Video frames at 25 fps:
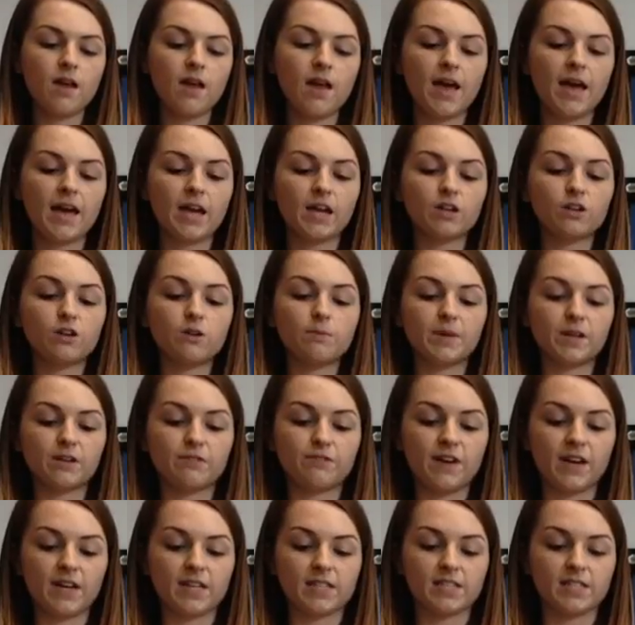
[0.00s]
Economic
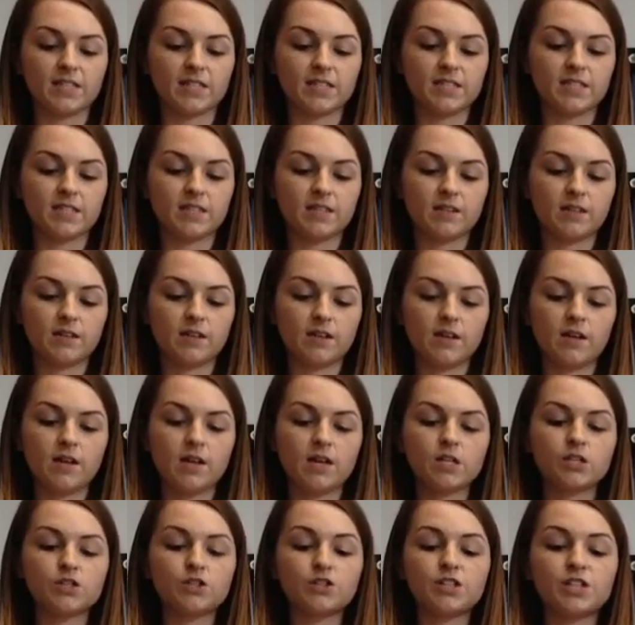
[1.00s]
factors.
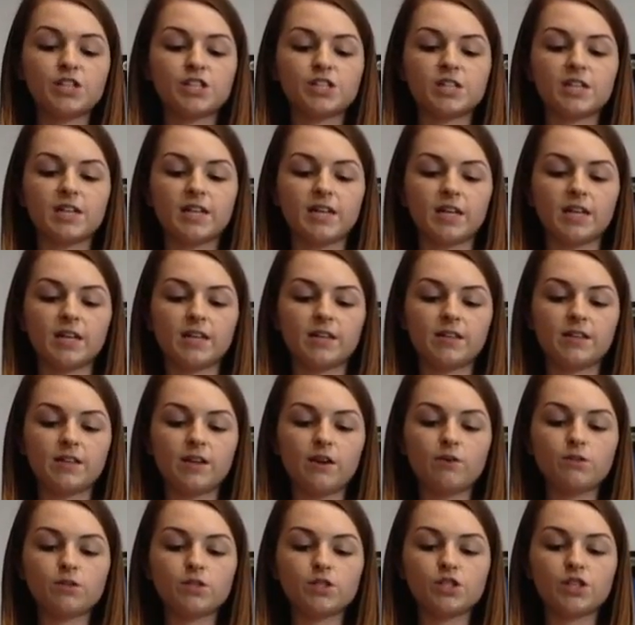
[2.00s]
Traditionally,
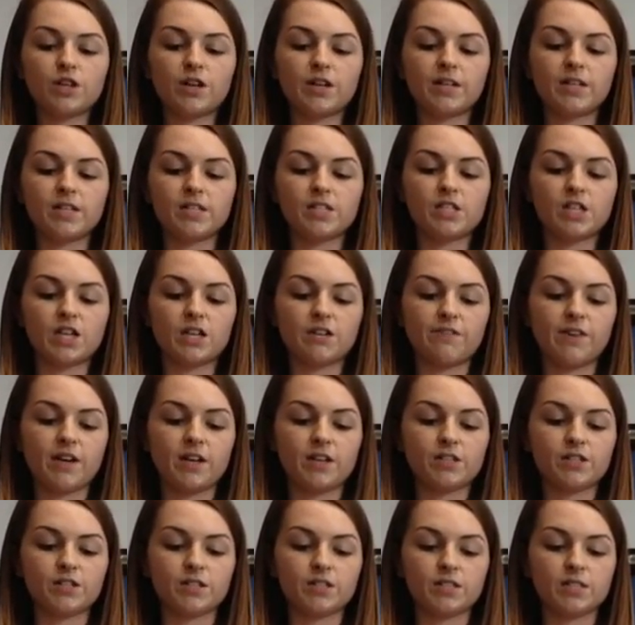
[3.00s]
the older Chinese
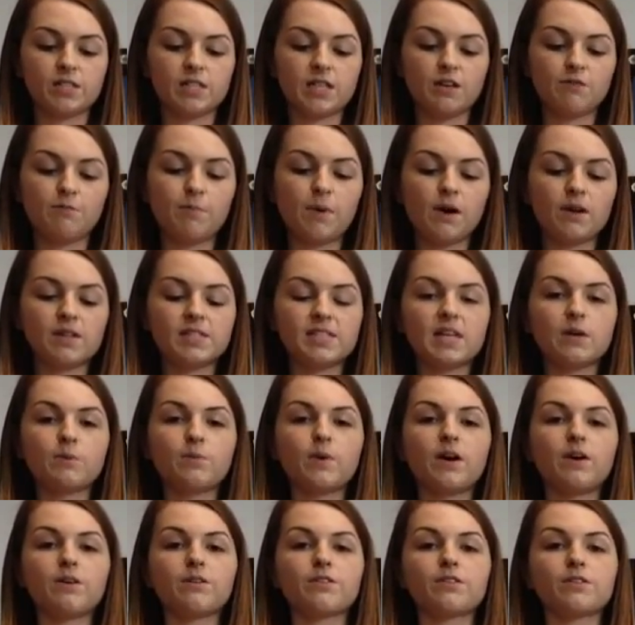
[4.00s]
generations have passed their
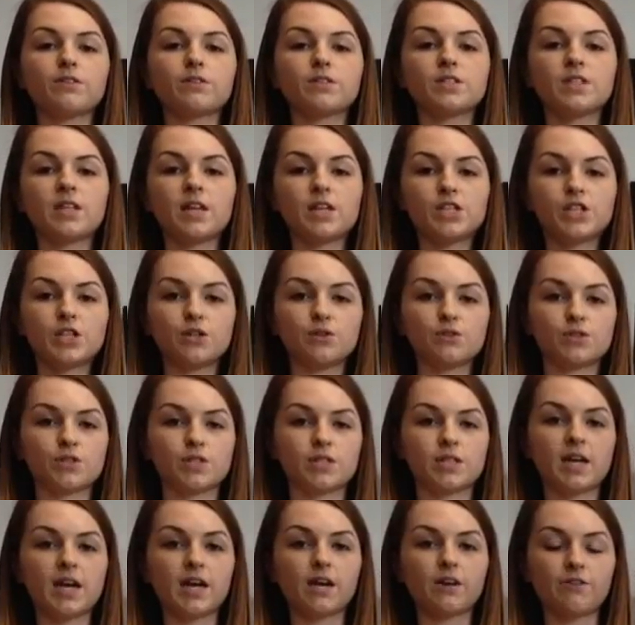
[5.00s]
wealth onto their
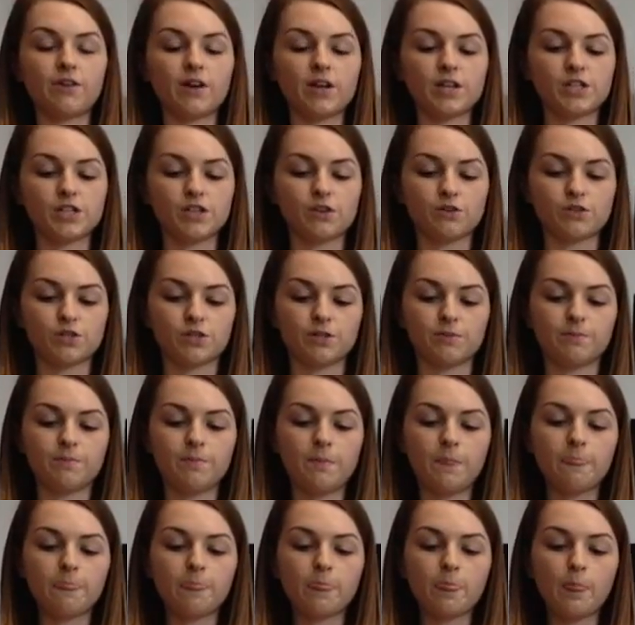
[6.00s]
children and
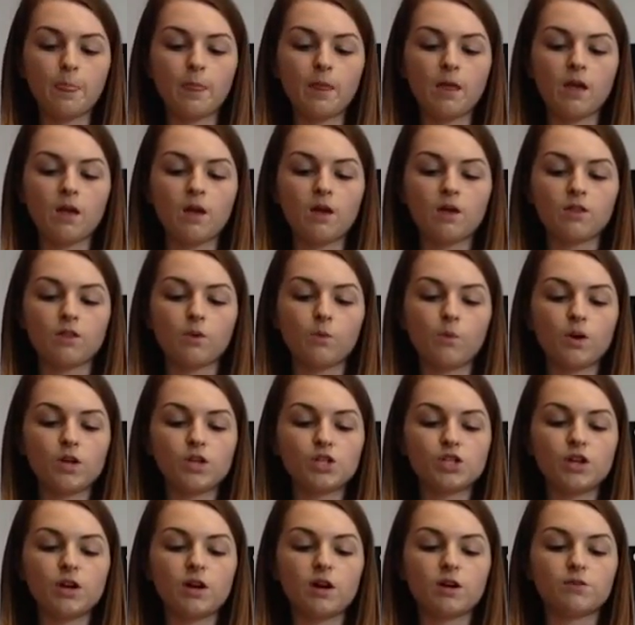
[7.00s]
grandchildren. The
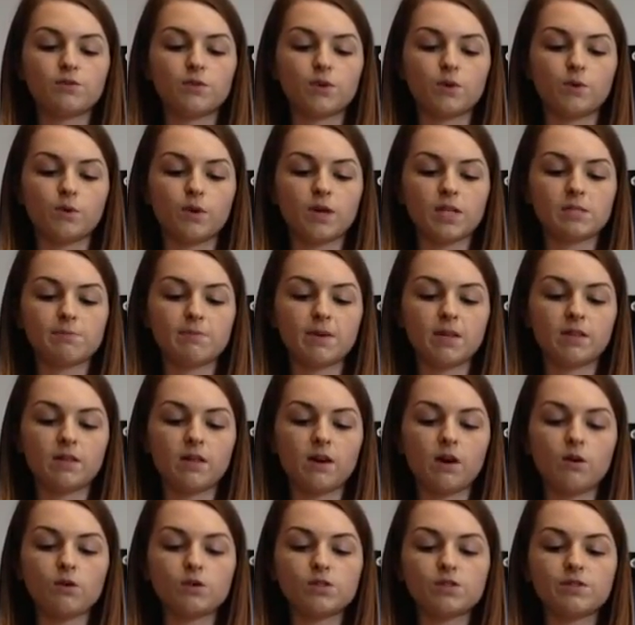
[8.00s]
one-child rule has meant
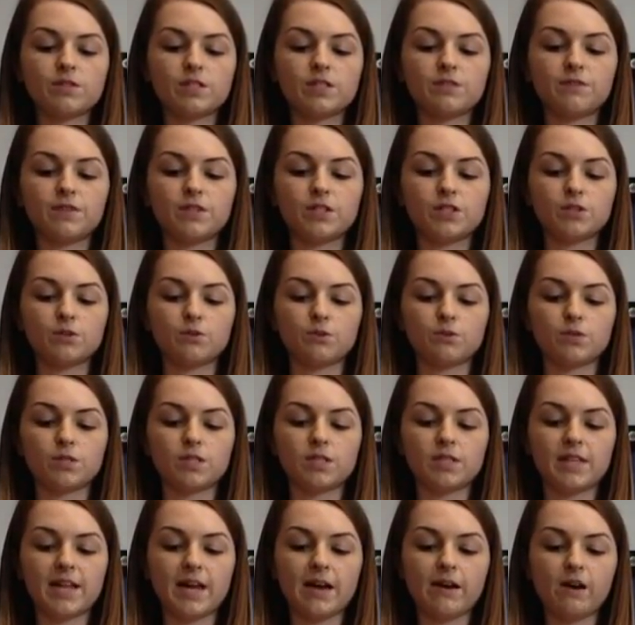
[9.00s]
that older
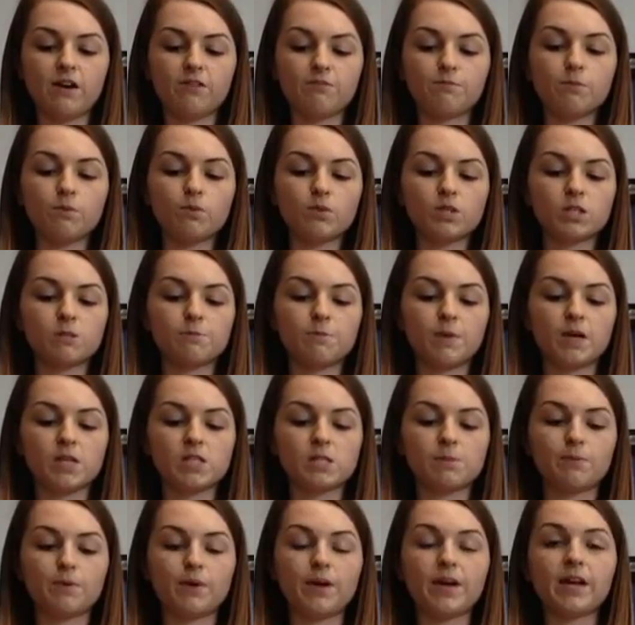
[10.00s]
individuals now have more
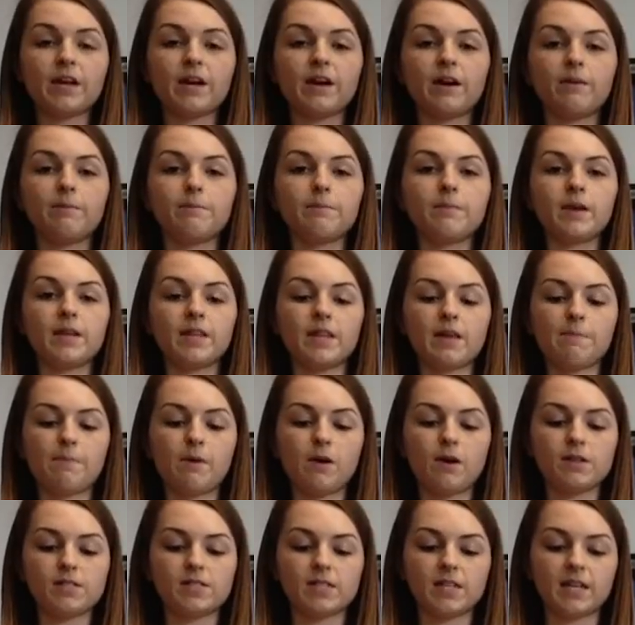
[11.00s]
disposable income and they're
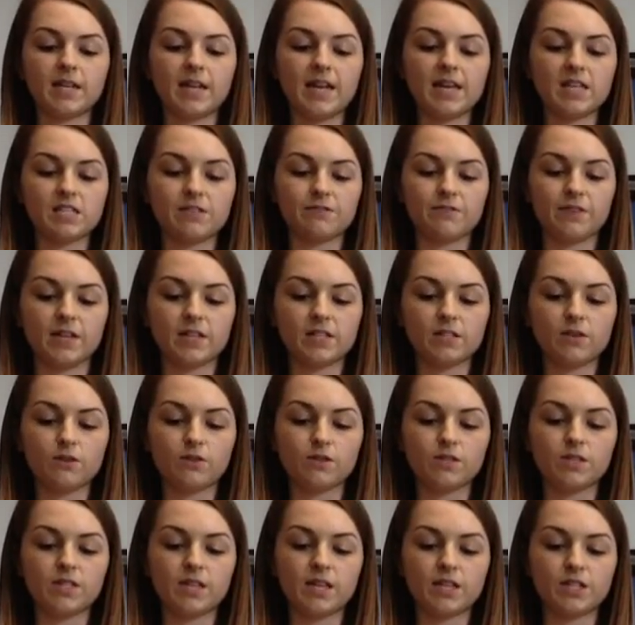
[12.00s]
passing less of it
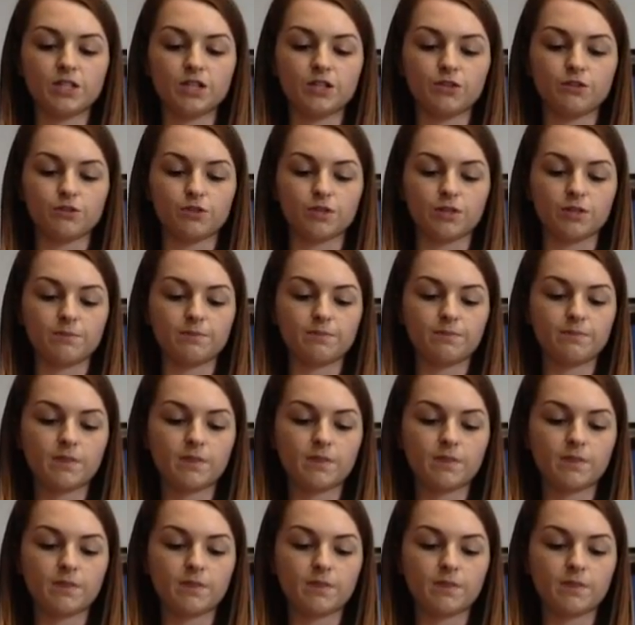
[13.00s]
onto their children.